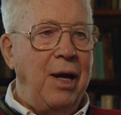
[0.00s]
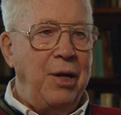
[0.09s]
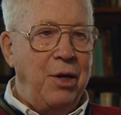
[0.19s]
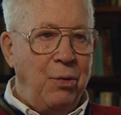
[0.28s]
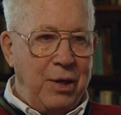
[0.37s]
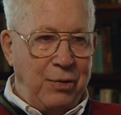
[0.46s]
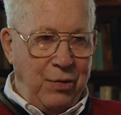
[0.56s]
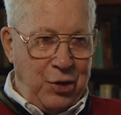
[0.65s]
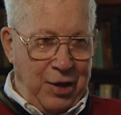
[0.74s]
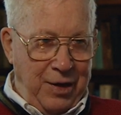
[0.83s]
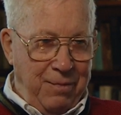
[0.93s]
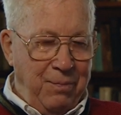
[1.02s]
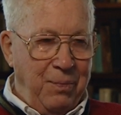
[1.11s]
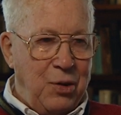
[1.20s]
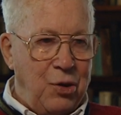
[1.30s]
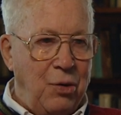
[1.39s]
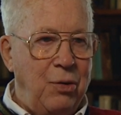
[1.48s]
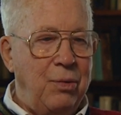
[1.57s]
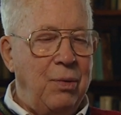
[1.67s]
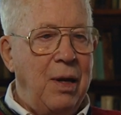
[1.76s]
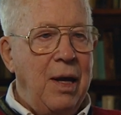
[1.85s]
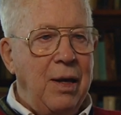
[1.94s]
Canyon of West Virginia. So you
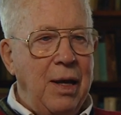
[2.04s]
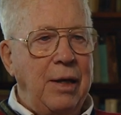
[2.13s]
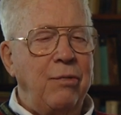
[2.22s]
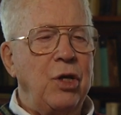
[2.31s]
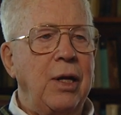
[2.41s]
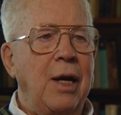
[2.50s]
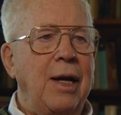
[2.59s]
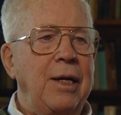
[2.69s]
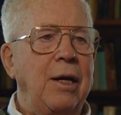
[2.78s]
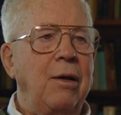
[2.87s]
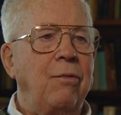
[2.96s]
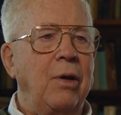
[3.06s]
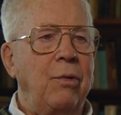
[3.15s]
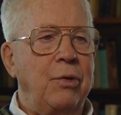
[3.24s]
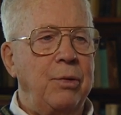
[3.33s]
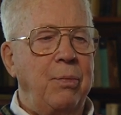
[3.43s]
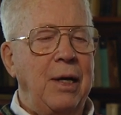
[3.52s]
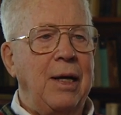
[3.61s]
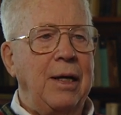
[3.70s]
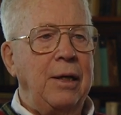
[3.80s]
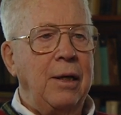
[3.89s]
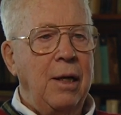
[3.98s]
can, it gives you a little idea of what it would be
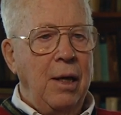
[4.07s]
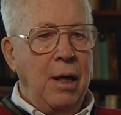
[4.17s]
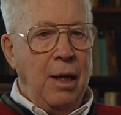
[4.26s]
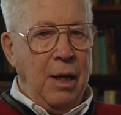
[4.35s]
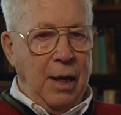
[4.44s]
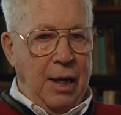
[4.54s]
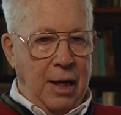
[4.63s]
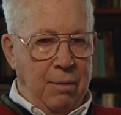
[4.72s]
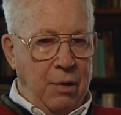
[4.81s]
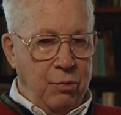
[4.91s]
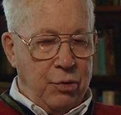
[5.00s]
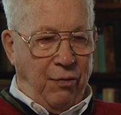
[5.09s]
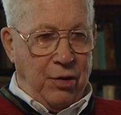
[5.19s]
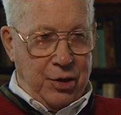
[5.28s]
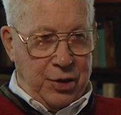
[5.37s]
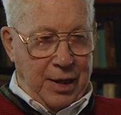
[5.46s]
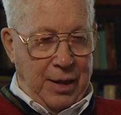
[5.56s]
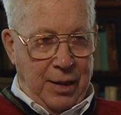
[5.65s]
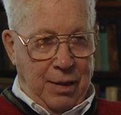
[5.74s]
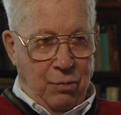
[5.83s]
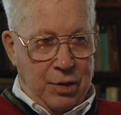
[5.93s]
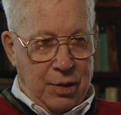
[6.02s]
like. But it was forested.
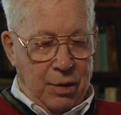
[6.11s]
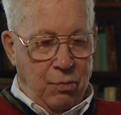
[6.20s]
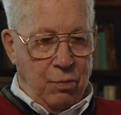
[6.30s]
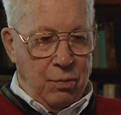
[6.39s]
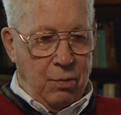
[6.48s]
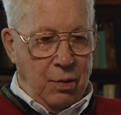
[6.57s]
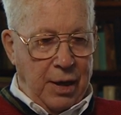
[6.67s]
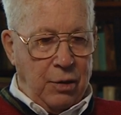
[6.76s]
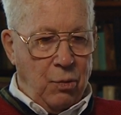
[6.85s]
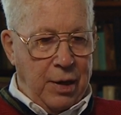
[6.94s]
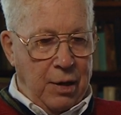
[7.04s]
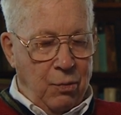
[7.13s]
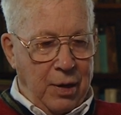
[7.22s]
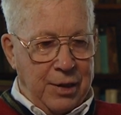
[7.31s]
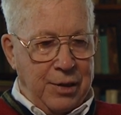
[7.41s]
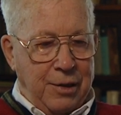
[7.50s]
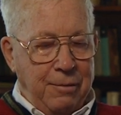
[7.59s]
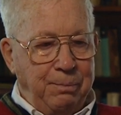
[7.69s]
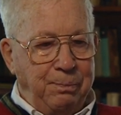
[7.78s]
It wasn't like the one out west.